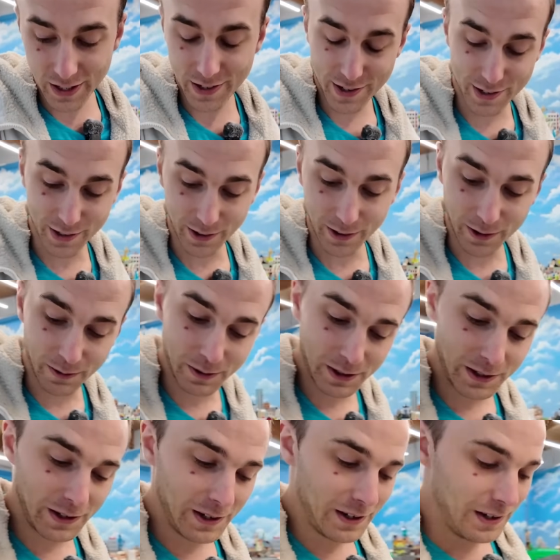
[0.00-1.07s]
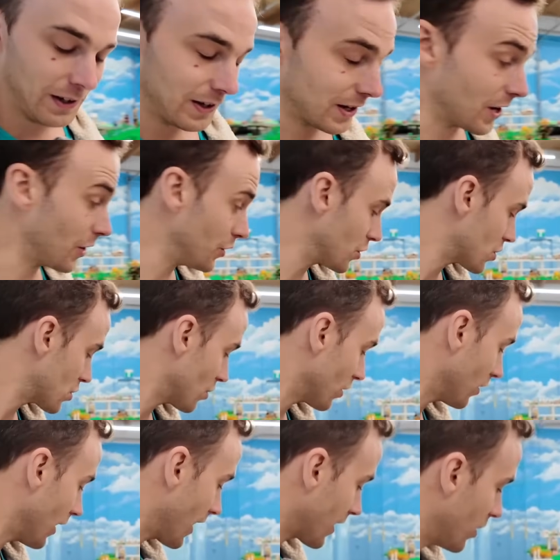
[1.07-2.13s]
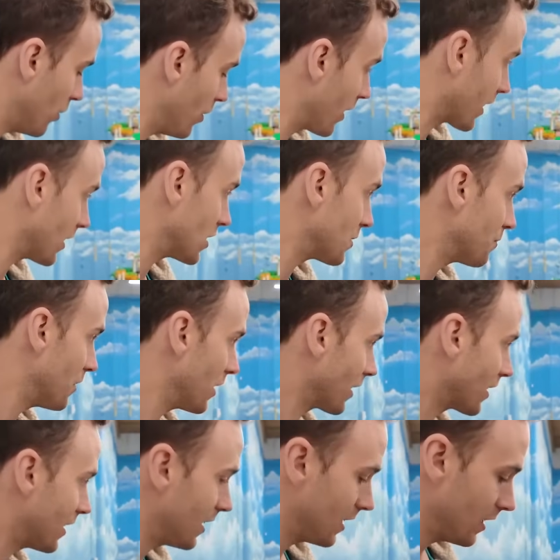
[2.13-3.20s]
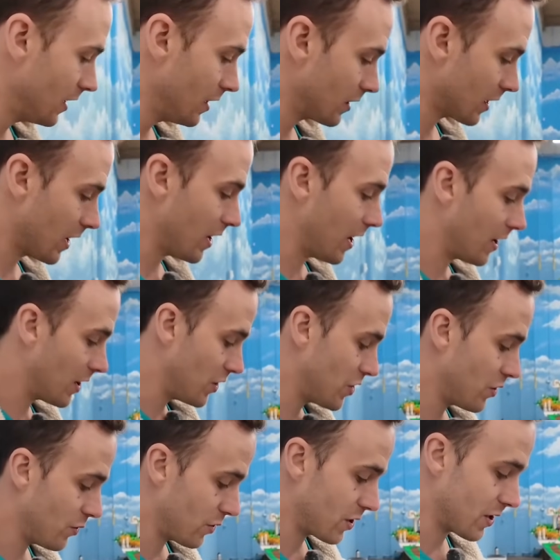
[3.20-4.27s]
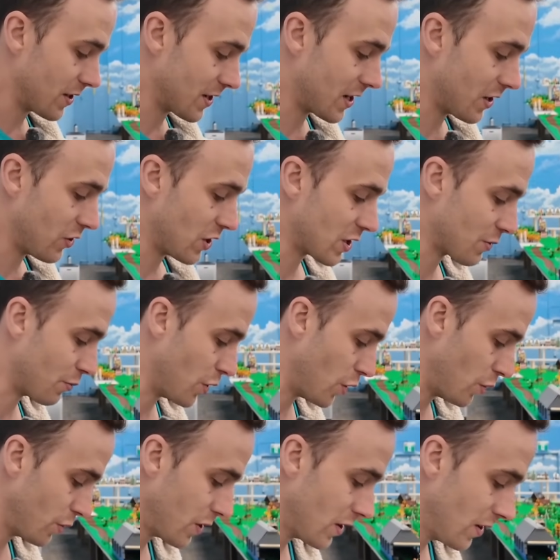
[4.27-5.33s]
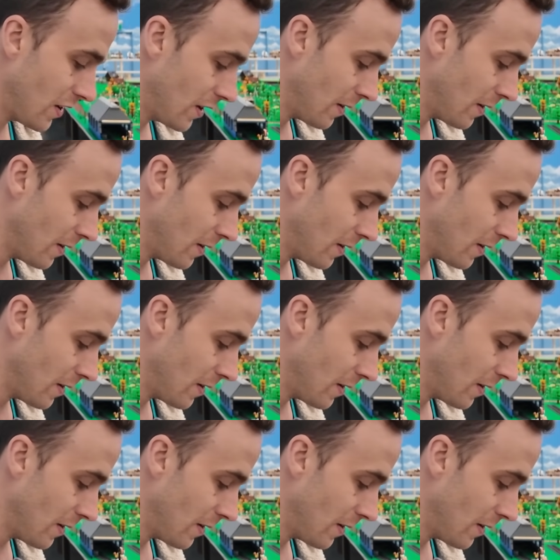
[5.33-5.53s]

So he understood Lego. I could just be like, okay, I need you to see this road.